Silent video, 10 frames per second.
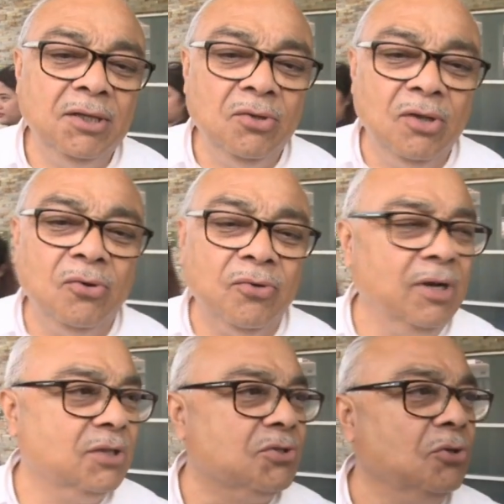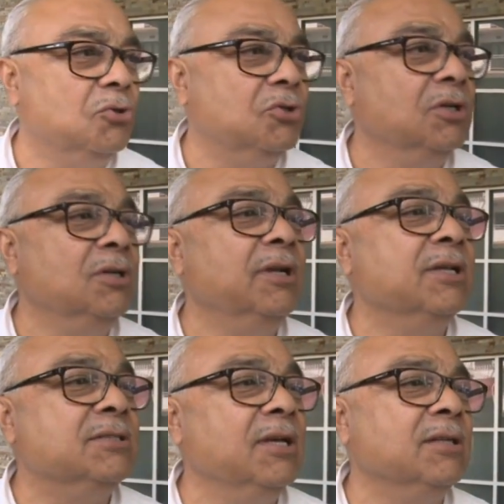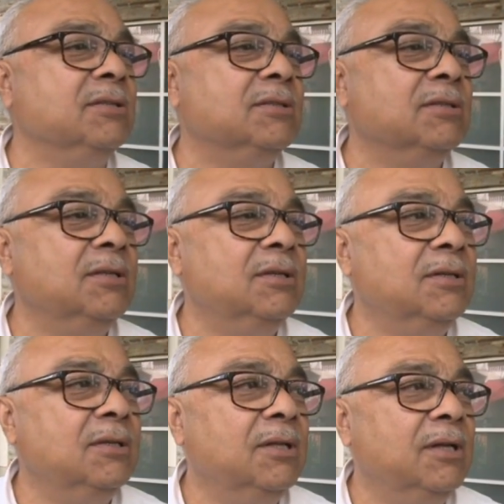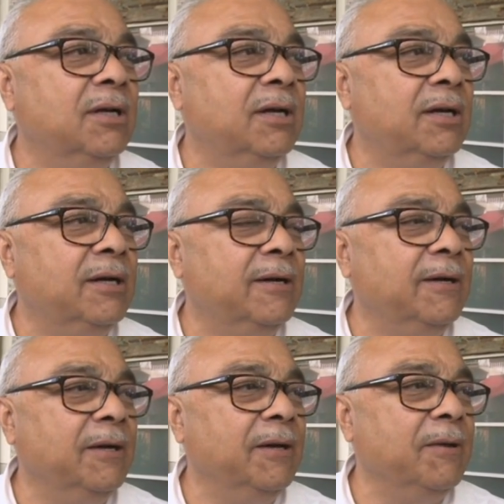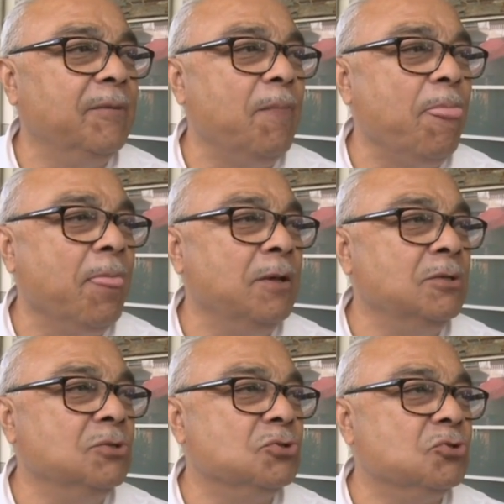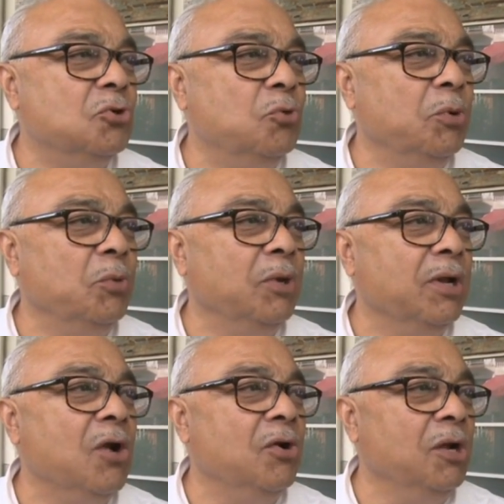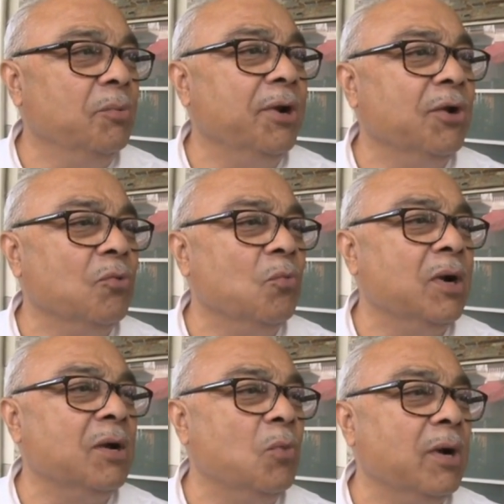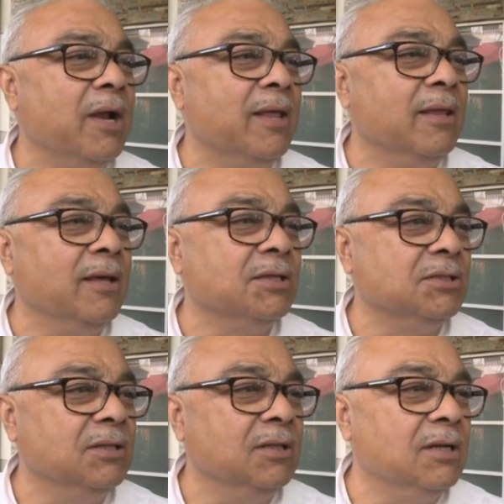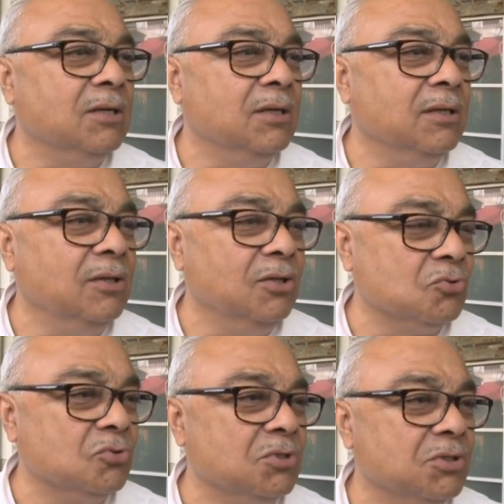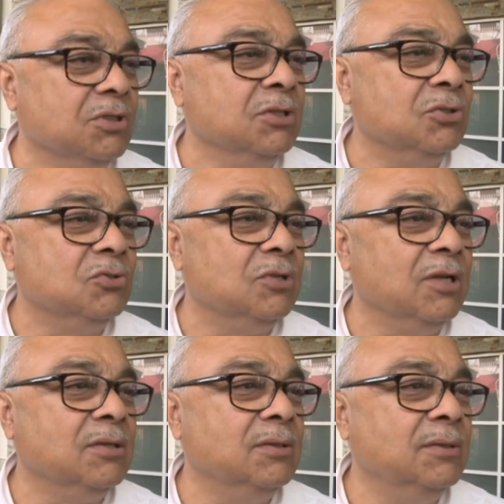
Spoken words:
No real solution as yet. So we will now deliberate on what other action that the association needs to take.